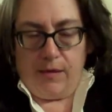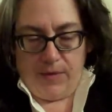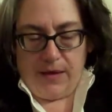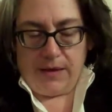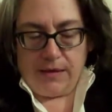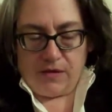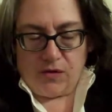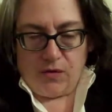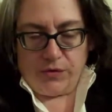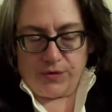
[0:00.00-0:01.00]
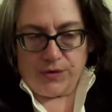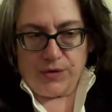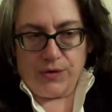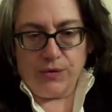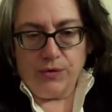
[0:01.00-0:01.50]
American soldiers
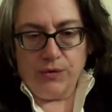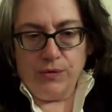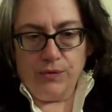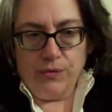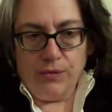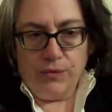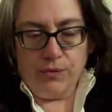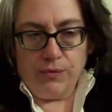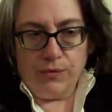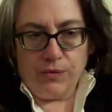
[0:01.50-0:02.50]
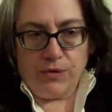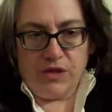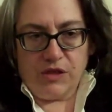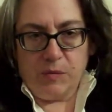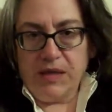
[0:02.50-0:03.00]
to
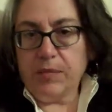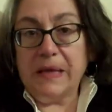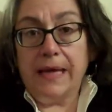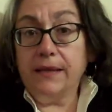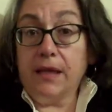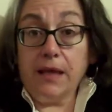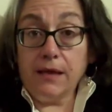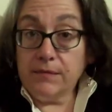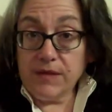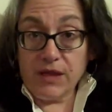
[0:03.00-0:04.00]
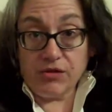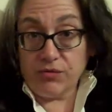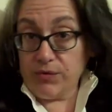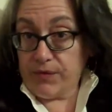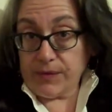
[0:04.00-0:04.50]
speak plainly and
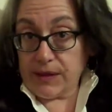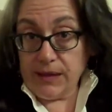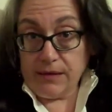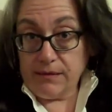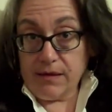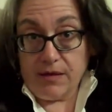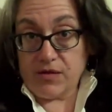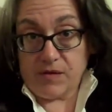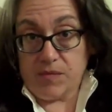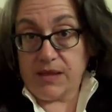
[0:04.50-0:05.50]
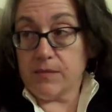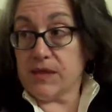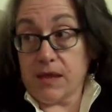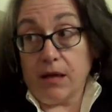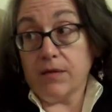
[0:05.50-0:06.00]
truthfully and just be
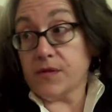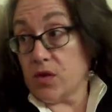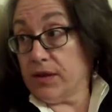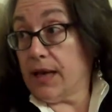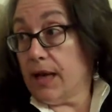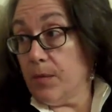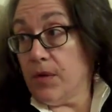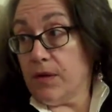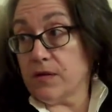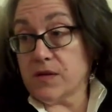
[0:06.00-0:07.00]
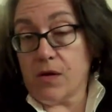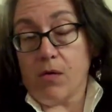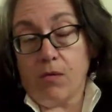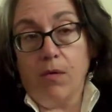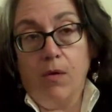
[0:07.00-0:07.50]
themselves on camera. They're
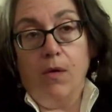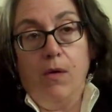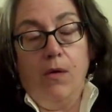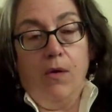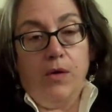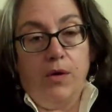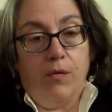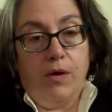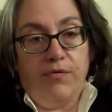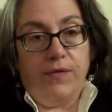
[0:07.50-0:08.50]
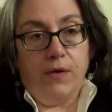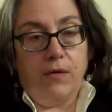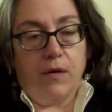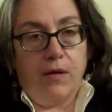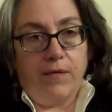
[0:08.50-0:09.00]
so,
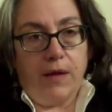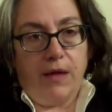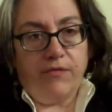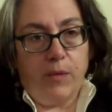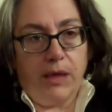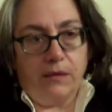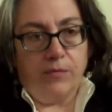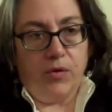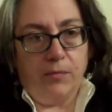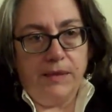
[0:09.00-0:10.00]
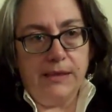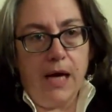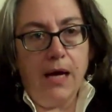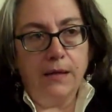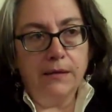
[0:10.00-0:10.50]
afeared of the left-wing liberal media.